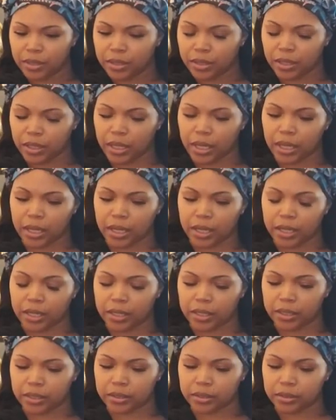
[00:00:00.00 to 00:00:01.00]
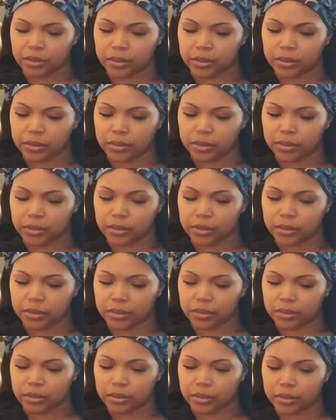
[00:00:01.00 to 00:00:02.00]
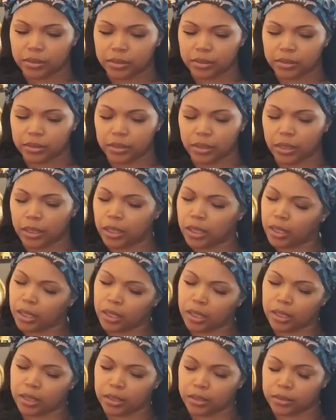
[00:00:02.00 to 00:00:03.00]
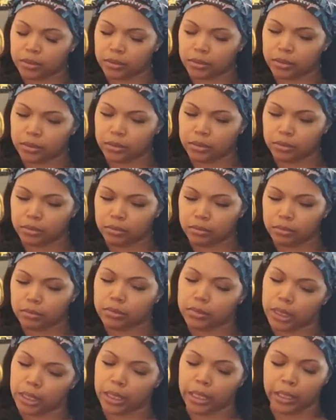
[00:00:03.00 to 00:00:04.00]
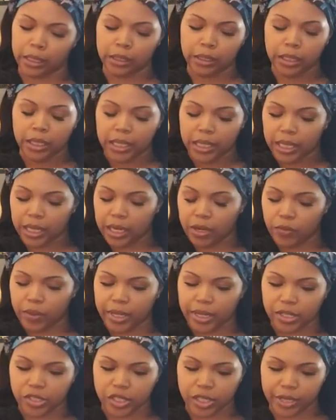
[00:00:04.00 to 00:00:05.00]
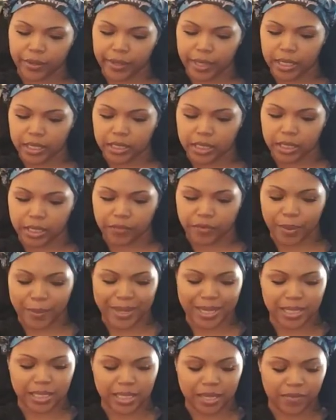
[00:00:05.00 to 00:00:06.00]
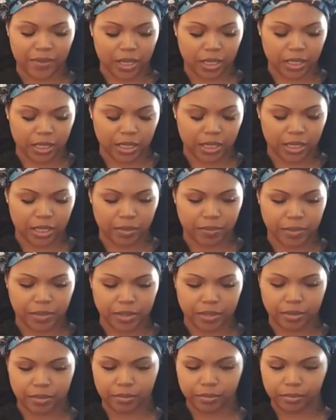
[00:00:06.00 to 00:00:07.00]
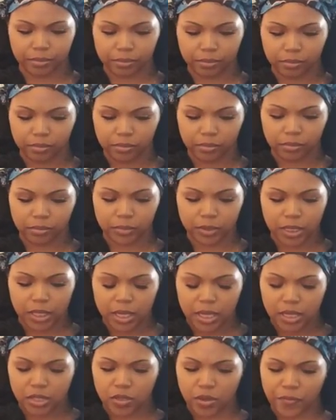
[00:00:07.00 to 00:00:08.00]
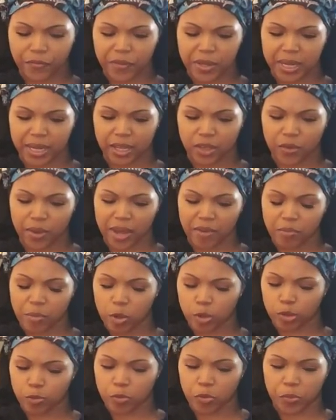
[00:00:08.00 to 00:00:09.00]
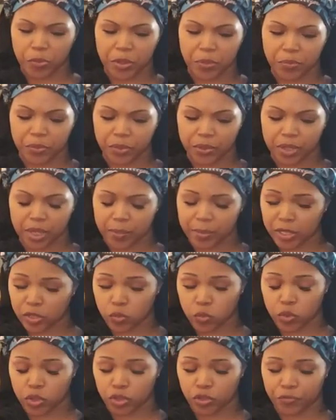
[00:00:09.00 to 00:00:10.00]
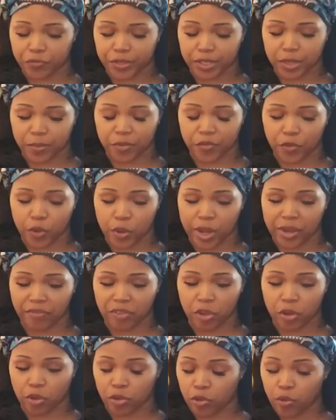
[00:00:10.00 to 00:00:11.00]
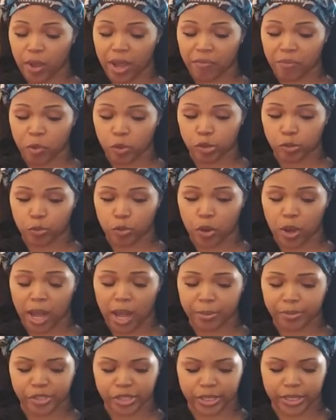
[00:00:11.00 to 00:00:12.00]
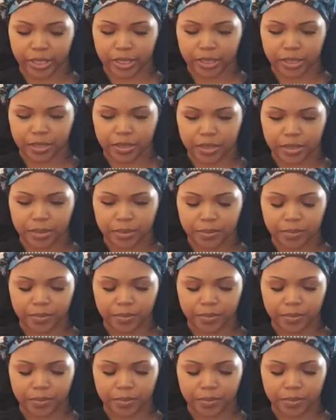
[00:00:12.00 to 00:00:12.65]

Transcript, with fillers: Yeah. Yeah. Yeah. Anyway, the chariot is clarified by the seven of cups. So I feel like you have multiple people coming towards you. For some of you, have you, you have multiple options.